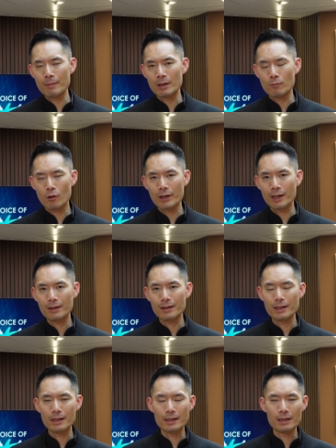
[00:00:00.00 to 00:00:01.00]
in the morning,
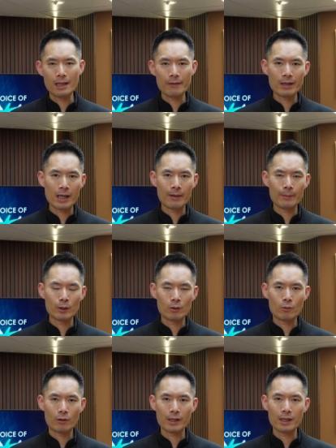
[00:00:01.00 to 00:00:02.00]
11 a.m. in the
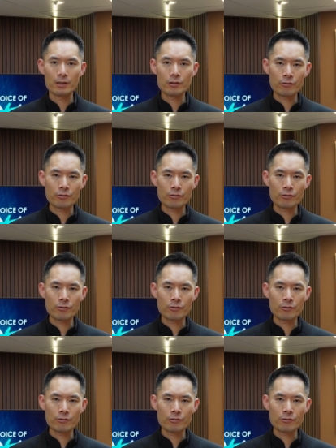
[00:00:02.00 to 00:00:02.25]
morning,